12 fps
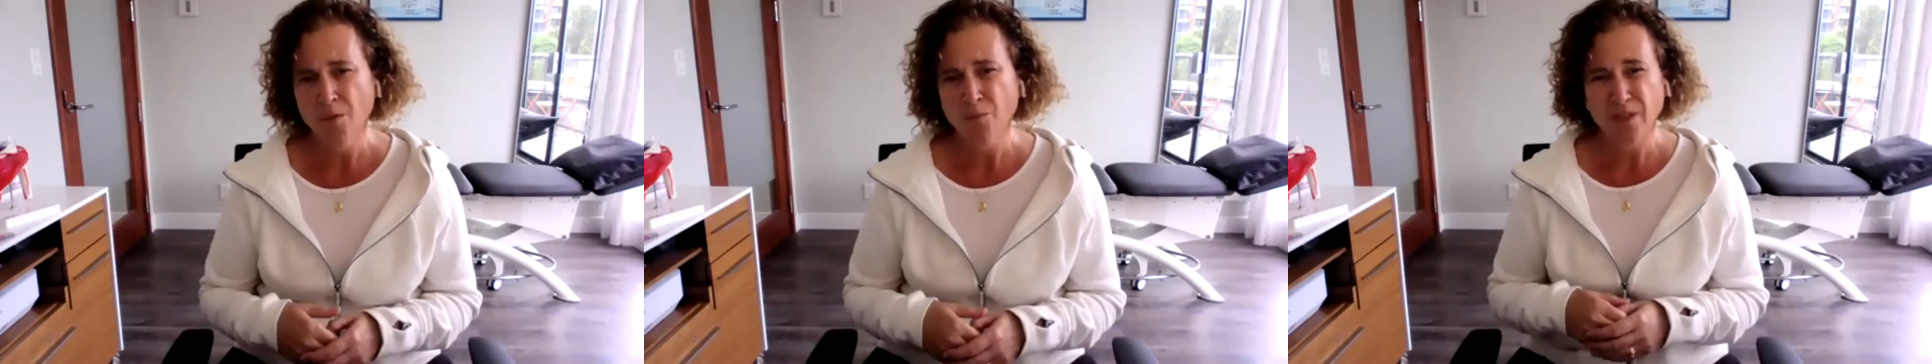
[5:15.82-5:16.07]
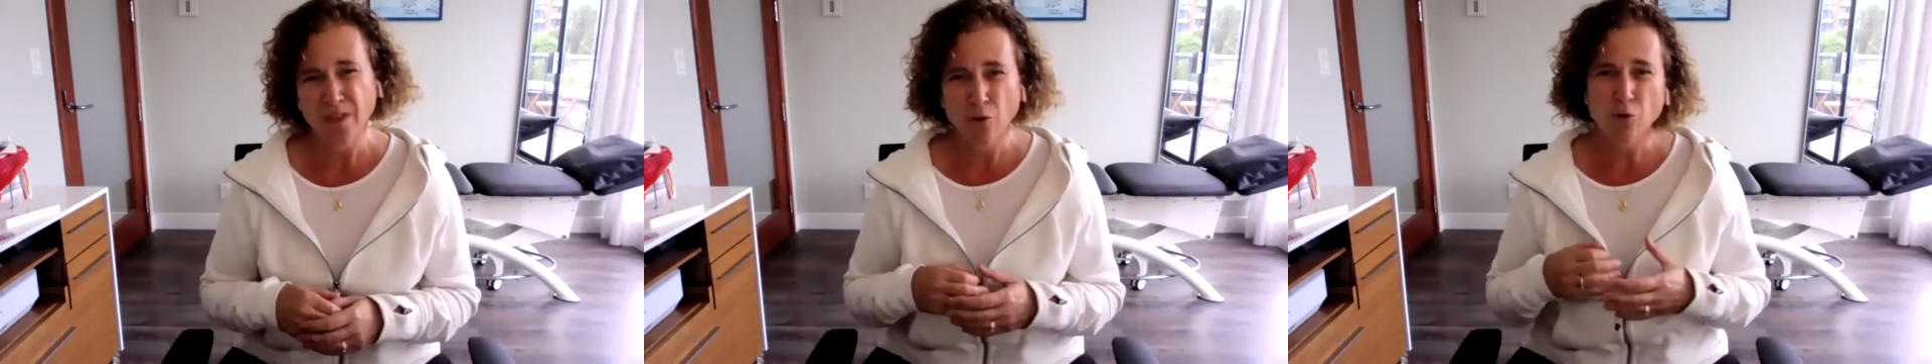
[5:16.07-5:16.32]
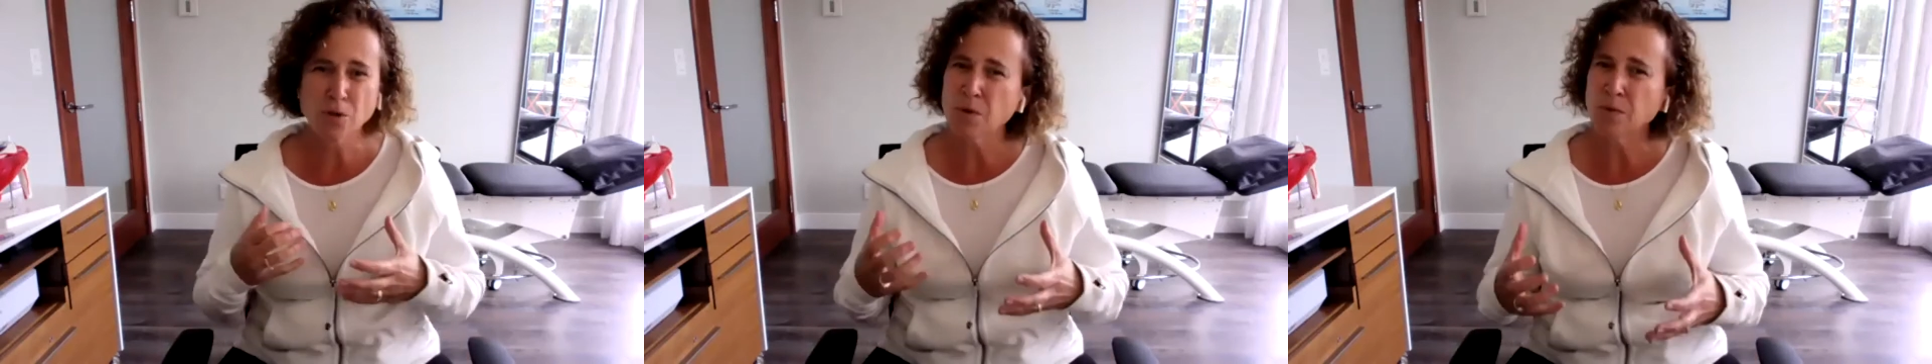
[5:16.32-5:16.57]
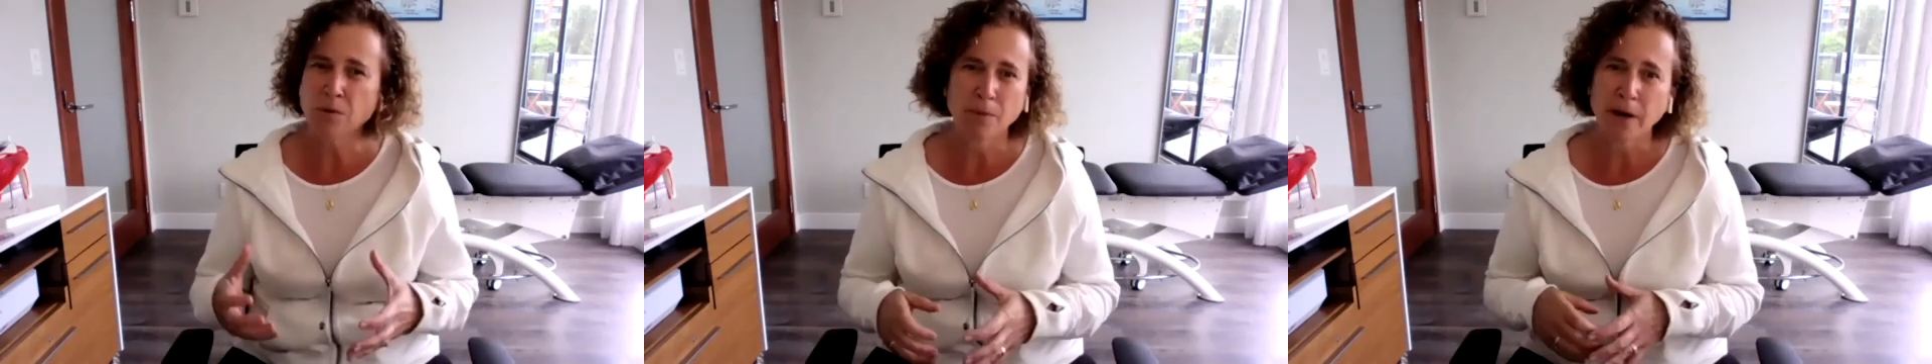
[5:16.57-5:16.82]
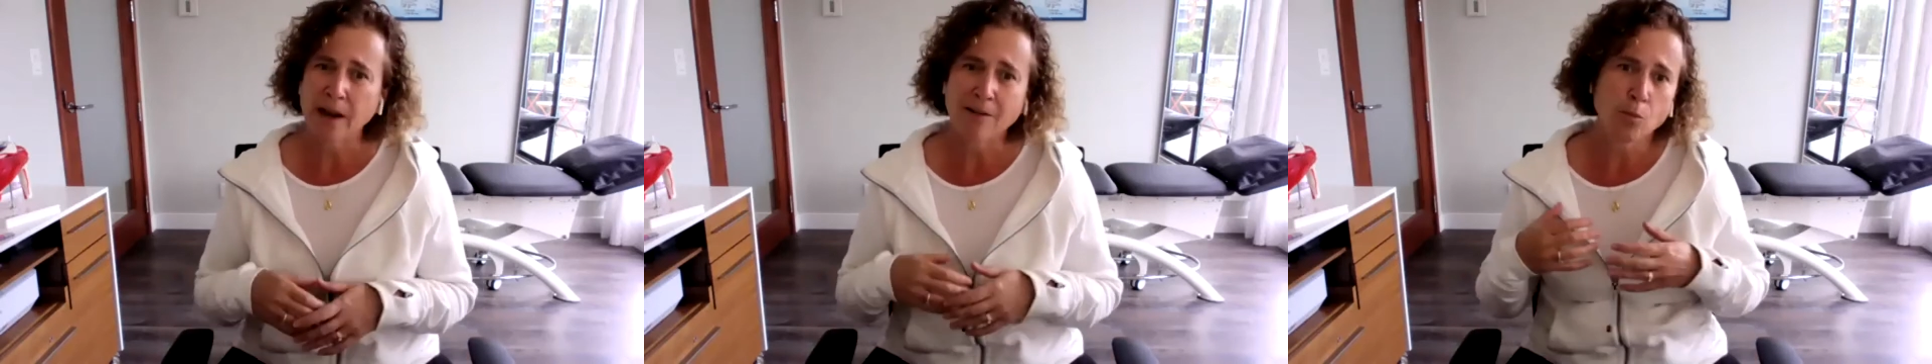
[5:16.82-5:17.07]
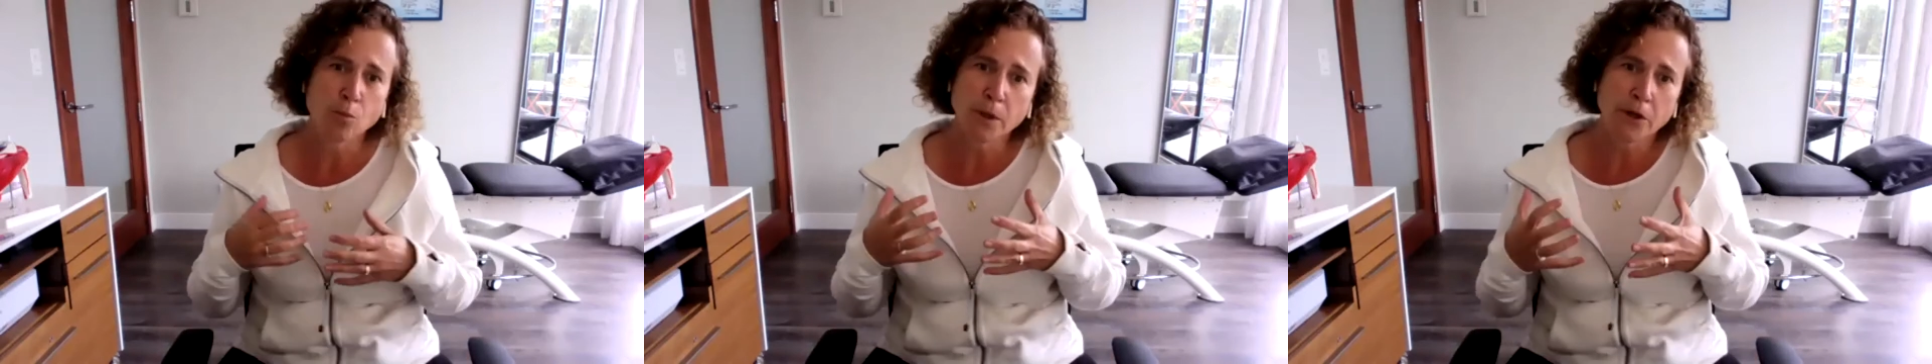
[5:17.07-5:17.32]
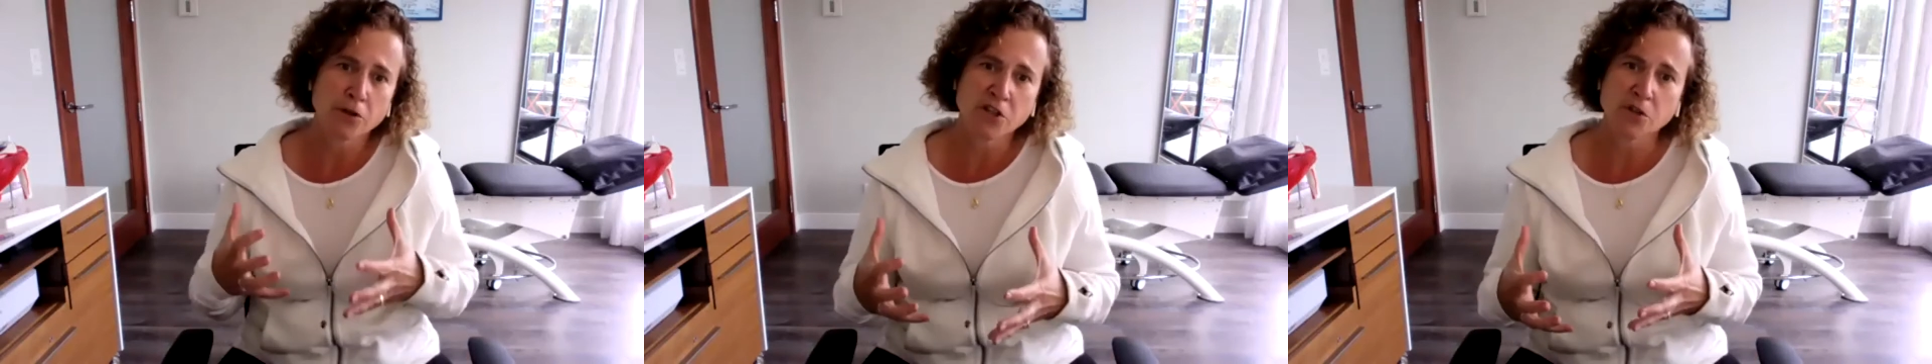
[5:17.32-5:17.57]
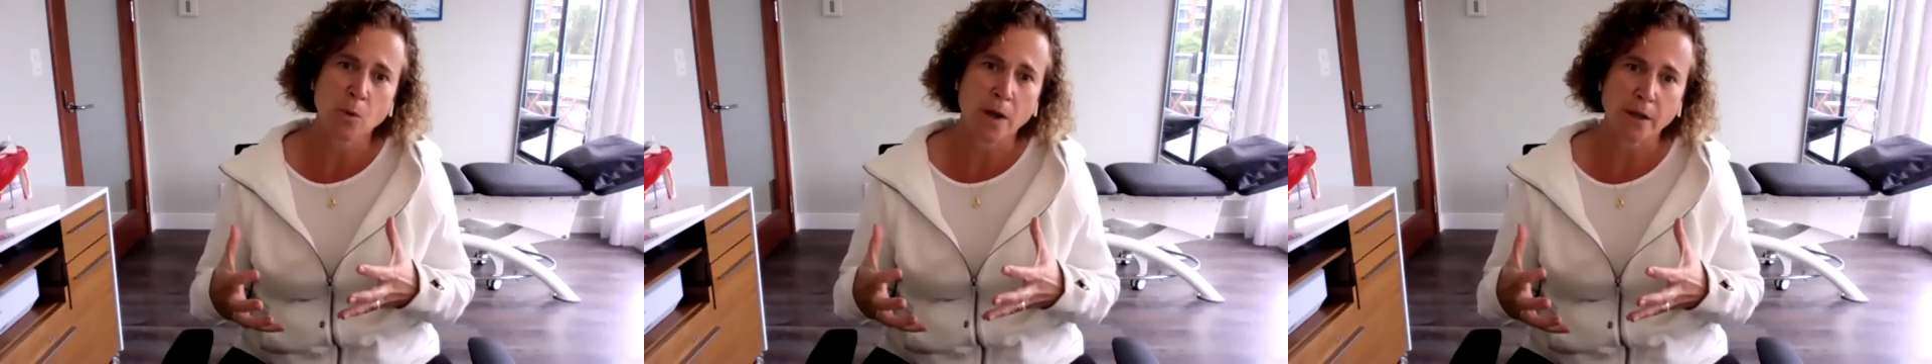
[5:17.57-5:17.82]
but those people might have a bigger
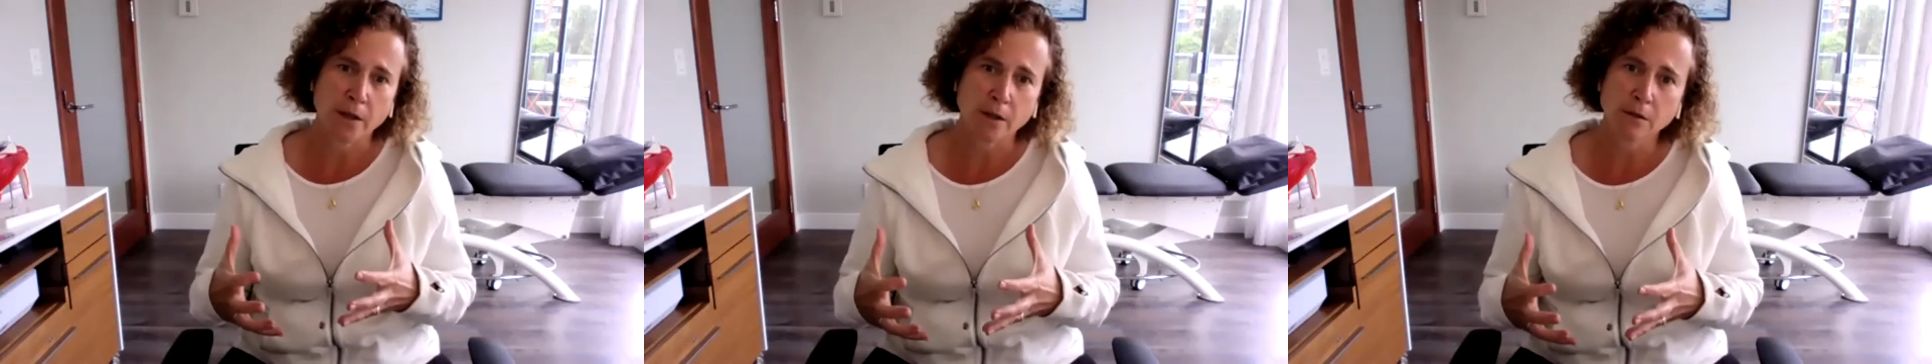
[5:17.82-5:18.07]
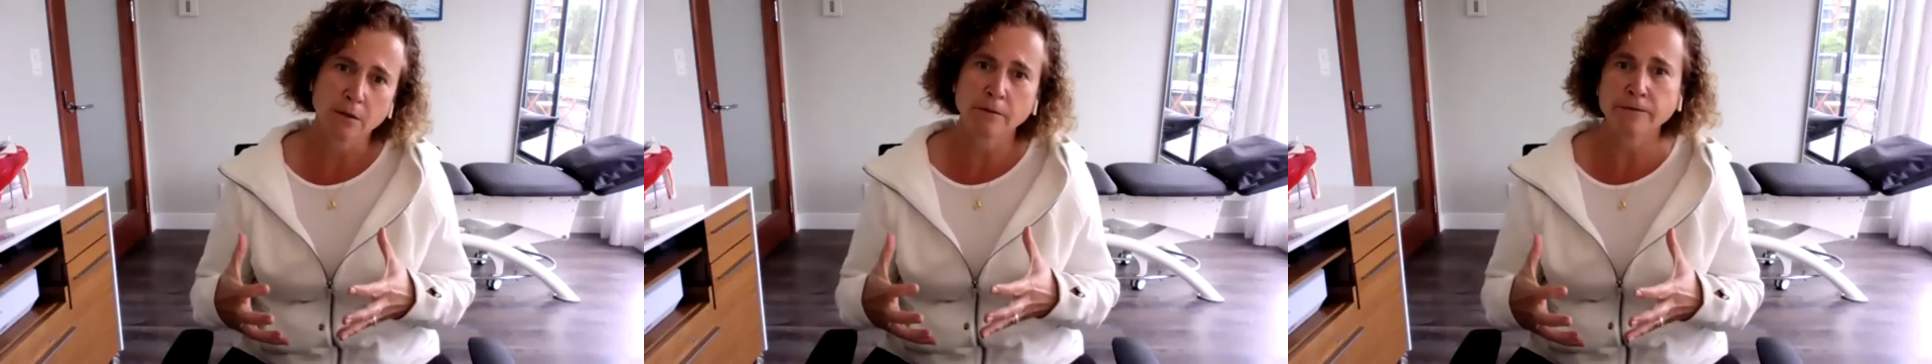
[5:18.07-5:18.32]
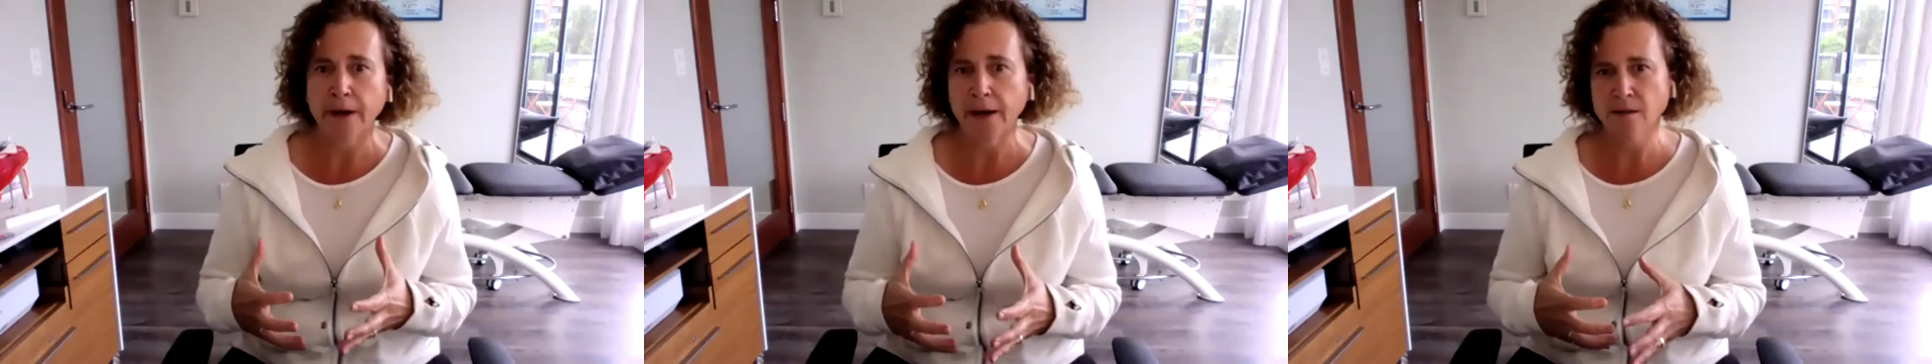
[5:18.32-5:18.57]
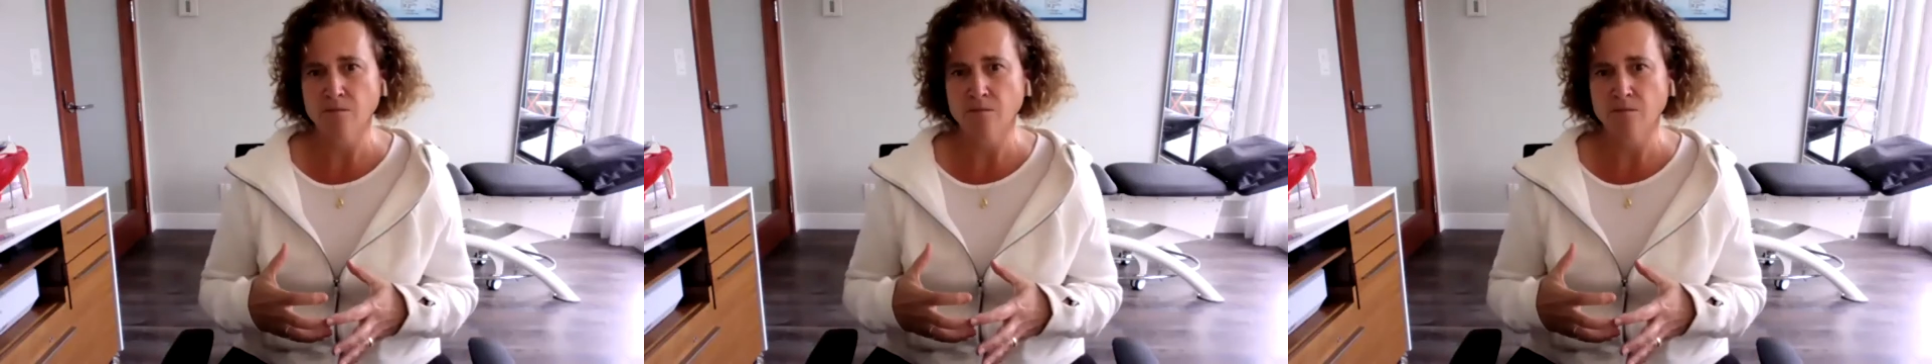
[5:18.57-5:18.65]
swelling effect,